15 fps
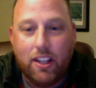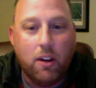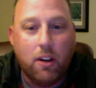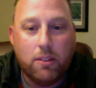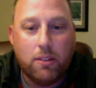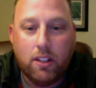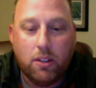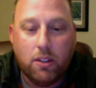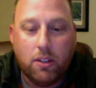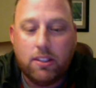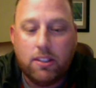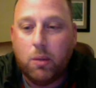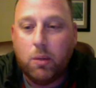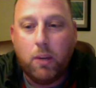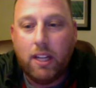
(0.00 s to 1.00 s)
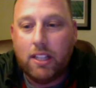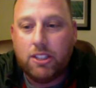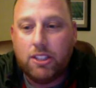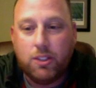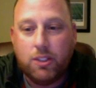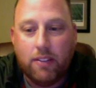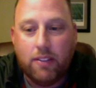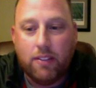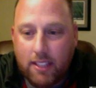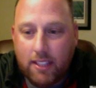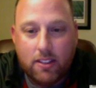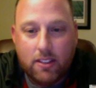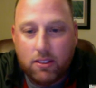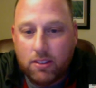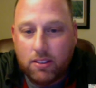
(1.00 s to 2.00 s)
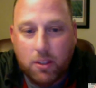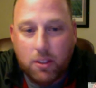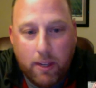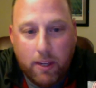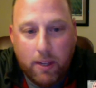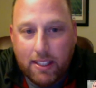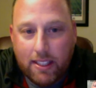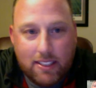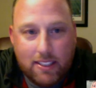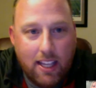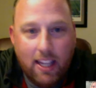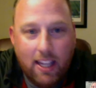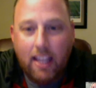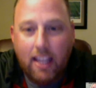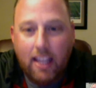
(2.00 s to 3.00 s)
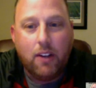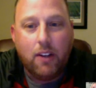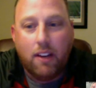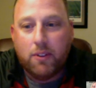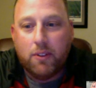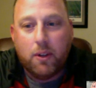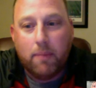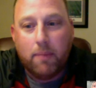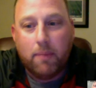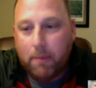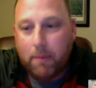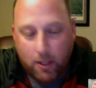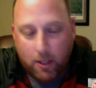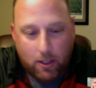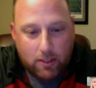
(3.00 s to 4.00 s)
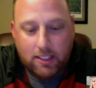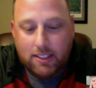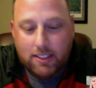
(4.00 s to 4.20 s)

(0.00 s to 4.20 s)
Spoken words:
those little wins, you have to take those little wins, and you have to remember those.